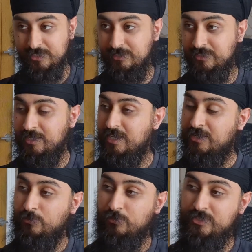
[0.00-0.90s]
and
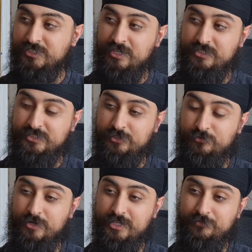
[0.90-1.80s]
all this kind of
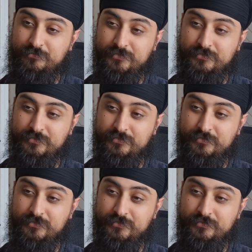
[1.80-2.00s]
stuff, right?